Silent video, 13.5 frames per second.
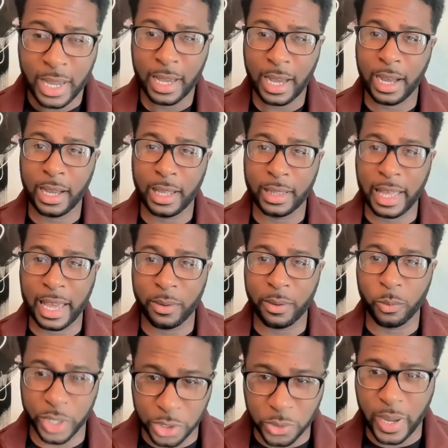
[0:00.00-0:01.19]
that
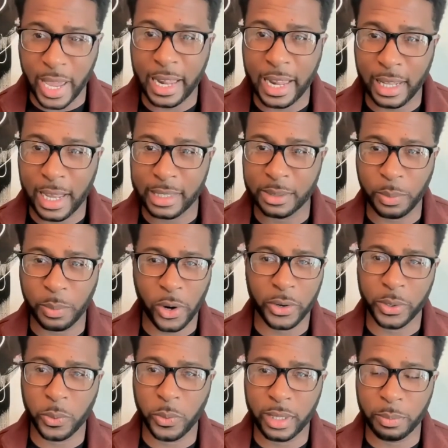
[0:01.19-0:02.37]
we do catalyze and
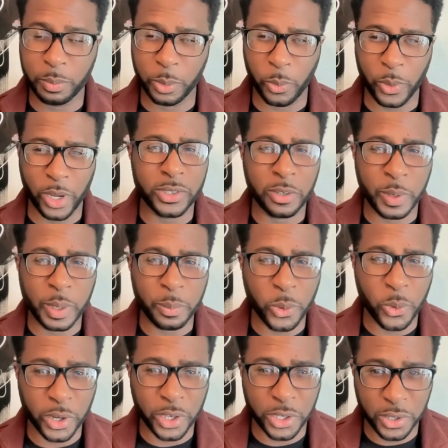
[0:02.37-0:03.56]
partner with, but we also have people who
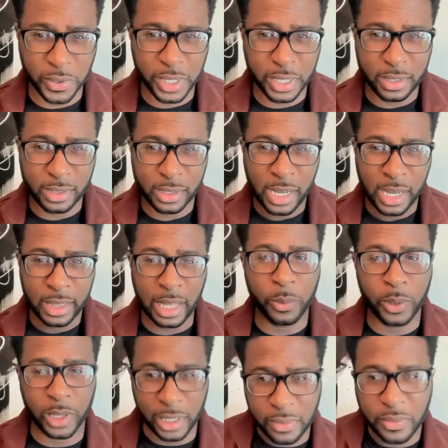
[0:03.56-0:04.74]
are curious that we're
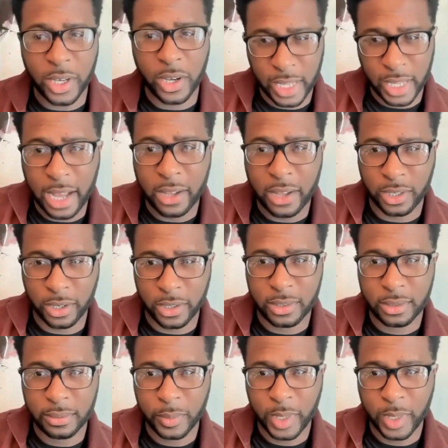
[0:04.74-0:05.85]
leaving on the outskirts.